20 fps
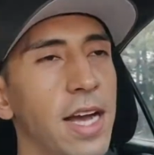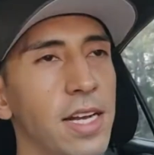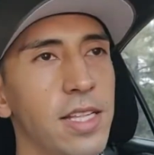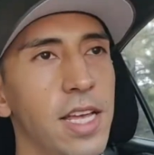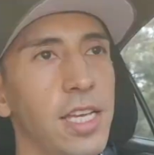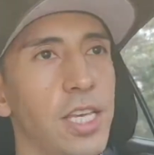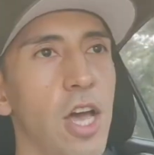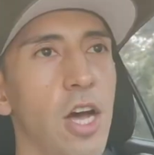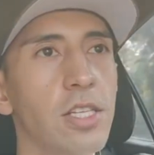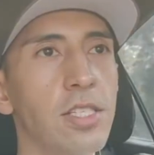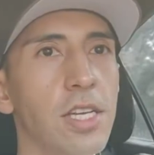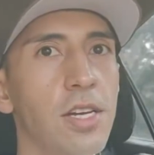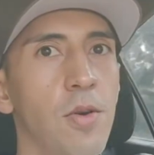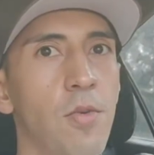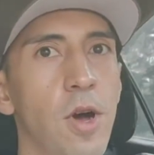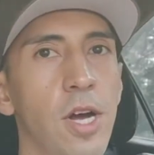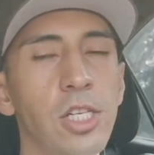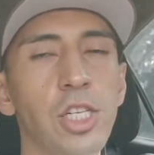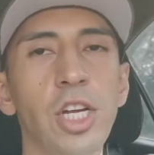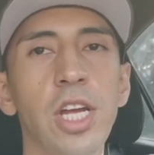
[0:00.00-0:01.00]
act like y'all
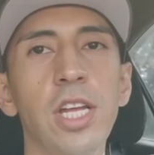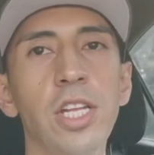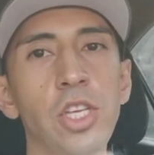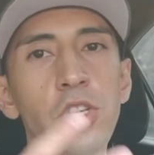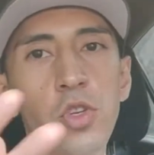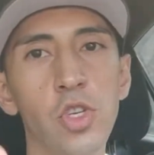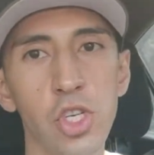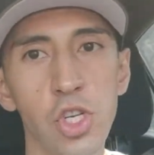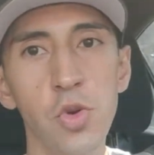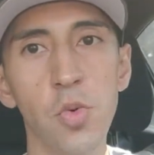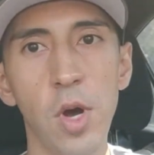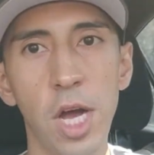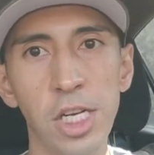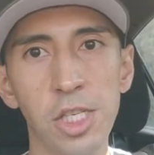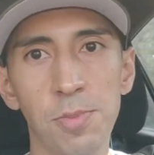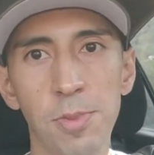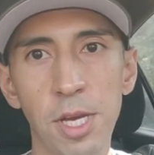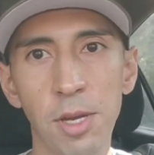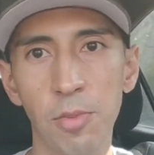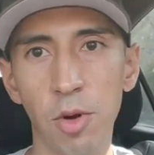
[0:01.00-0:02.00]
didn't watch it and you do
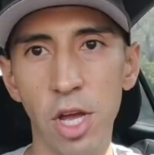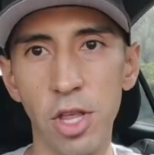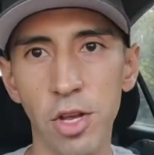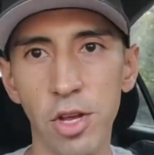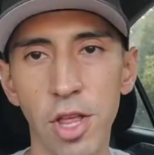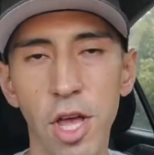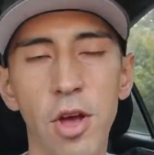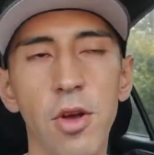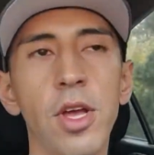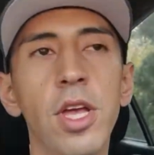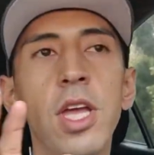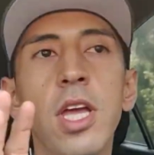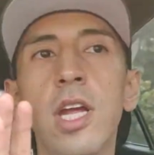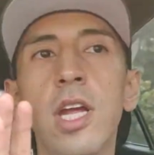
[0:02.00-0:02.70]
watch Big Brother though.